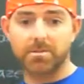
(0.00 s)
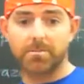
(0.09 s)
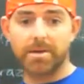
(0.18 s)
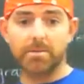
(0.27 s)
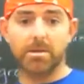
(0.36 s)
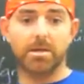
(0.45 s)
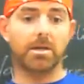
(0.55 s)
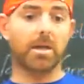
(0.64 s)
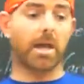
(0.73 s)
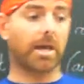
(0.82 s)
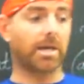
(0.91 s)

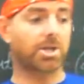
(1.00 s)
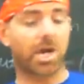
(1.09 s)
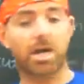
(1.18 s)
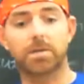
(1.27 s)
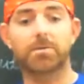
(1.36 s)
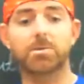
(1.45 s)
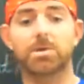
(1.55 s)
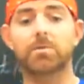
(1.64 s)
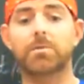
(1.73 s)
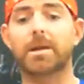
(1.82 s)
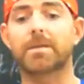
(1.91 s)
Maybe a child falls
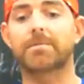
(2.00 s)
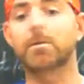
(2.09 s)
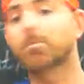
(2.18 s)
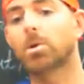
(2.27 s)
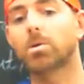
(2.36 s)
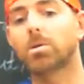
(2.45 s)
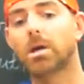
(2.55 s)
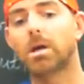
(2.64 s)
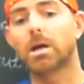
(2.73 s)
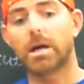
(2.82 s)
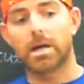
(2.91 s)
over playing football
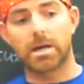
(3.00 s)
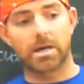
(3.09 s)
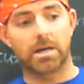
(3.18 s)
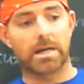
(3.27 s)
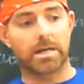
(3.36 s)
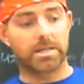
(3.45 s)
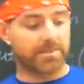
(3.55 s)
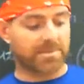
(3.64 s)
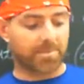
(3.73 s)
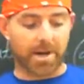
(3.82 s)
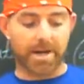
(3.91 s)
and they
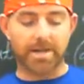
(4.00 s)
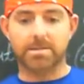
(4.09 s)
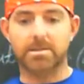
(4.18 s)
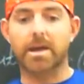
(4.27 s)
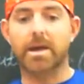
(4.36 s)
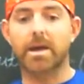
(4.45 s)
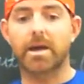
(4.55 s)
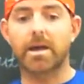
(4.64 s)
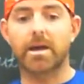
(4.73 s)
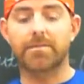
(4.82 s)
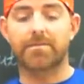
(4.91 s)
sprained
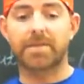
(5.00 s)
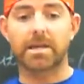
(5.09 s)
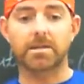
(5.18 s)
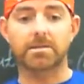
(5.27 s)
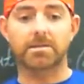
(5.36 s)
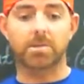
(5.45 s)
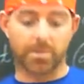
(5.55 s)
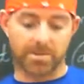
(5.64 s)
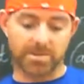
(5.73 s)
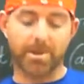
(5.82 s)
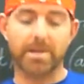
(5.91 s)
their fingers or they
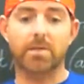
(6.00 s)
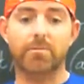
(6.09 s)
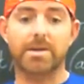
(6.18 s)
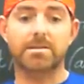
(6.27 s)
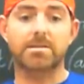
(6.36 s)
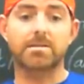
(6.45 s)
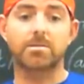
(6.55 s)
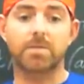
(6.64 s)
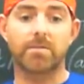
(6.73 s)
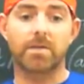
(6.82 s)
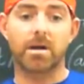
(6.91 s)
sprained their wrist or
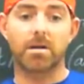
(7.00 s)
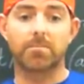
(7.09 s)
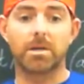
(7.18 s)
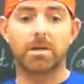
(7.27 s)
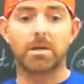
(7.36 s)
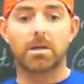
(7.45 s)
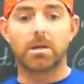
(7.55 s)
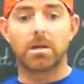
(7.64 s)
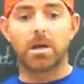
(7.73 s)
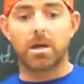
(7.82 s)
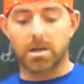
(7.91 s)
their arm.
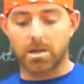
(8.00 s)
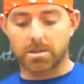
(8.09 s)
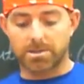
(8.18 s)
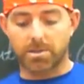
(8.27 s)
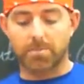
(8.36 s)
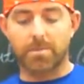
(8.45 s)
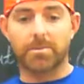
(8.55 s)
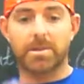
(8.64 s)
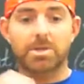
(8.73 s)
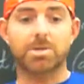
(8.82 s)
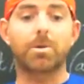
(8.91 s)
So maybe
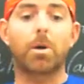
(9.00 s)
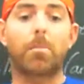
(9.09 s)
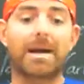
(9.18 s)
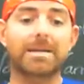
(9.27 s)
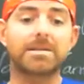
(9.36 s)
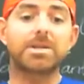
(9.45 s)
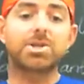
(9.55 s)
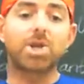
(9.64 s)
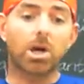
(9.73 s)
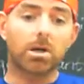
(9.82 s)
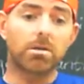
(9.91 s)
they just put a bandage
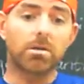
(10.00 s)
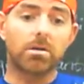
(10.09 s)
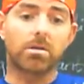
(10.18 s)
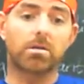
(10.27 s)
on